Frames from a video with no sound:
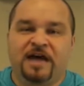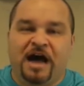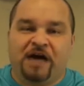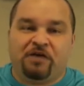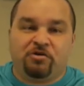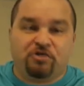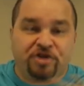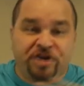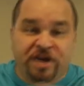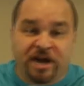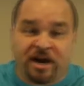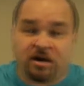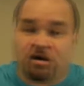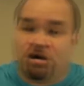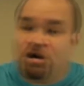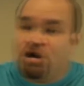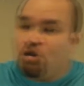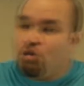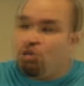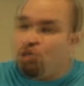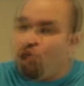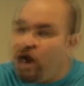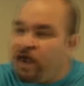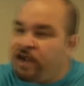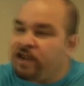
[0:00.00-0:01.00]
I don't
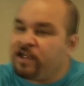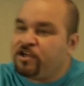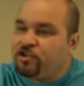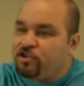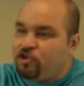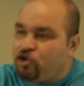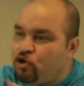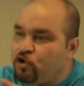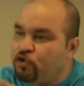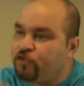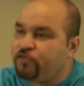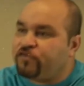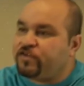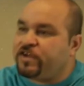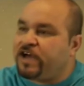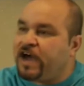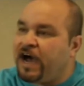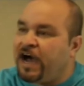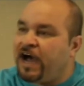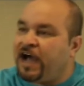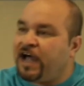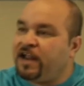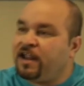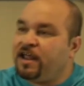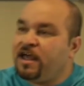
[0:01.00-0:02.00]
care what you've
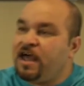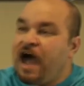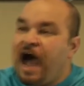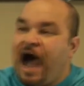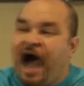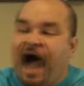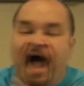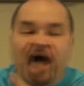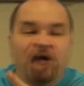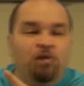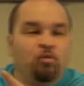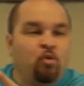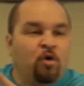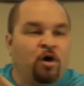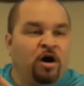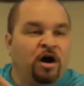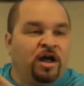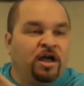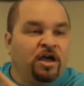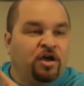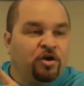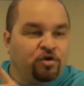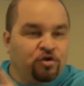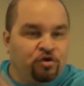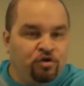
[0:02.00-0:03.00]
got. I
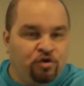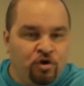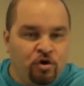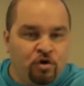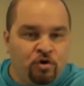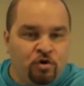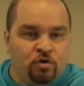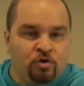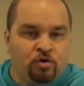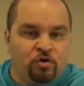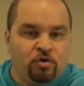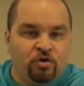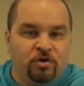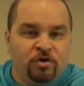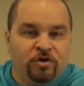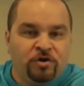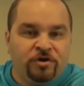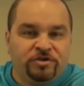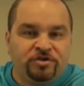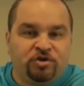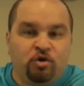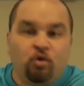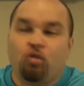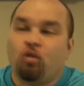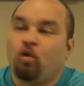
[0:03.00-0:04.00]
want you
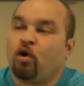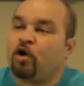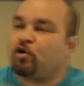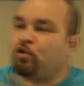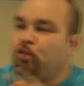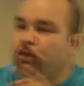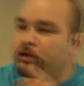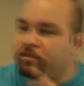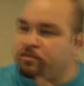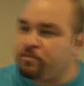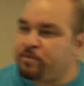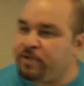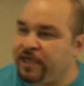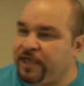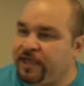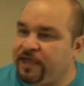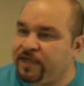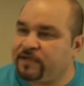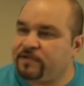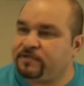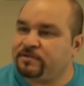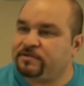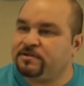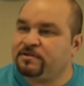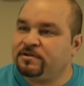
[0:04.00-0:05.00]
to work with
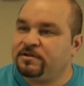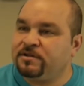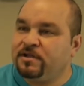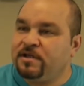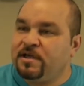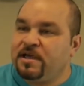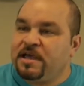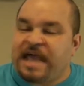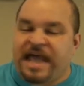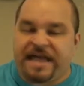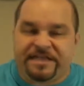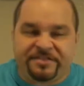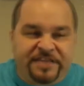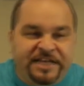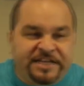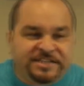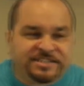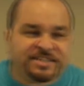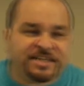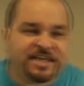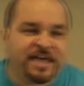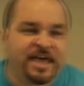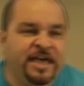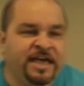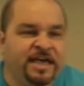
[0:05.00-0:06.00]
me. And
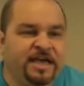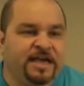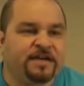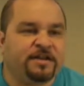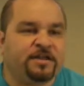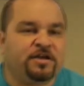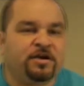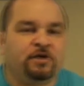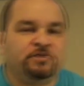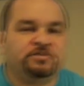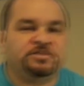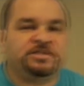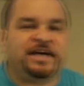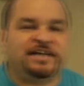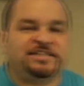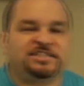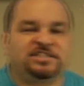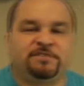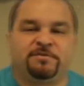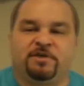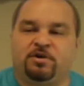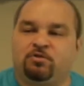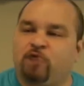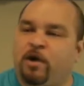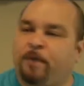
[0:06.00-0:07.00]
this king in the Old
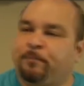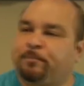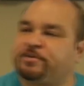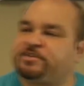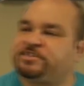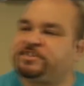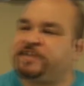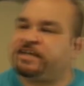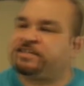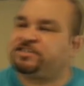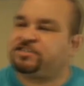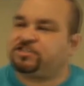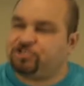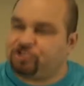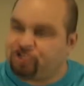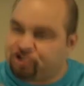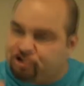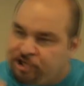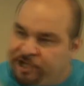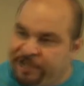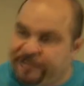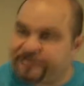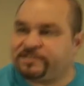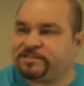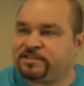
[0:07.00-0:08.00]
Testament represents
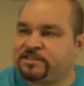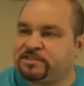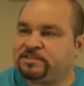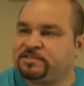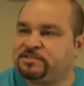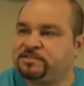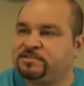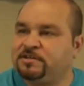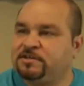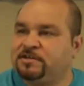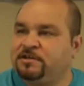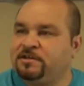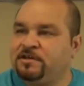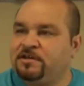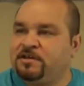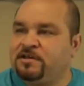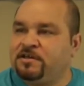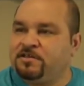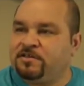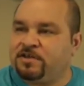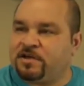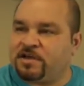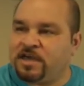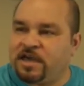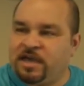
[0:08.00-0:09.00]
Jesus,
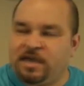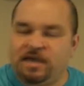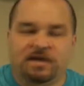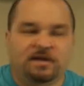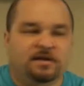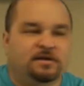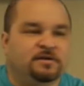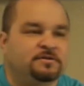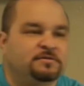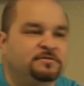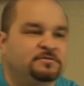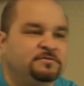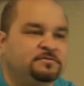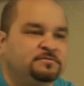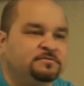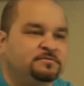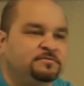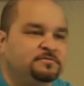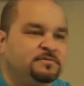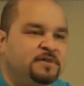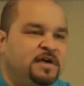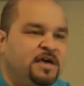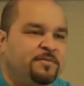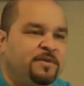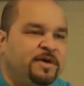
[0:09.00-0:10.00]
the king.
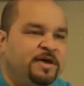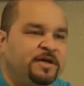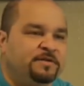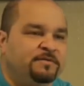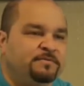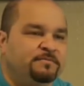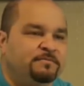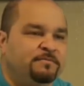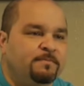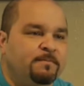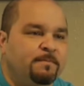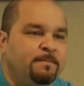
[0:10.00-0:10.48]
Amen.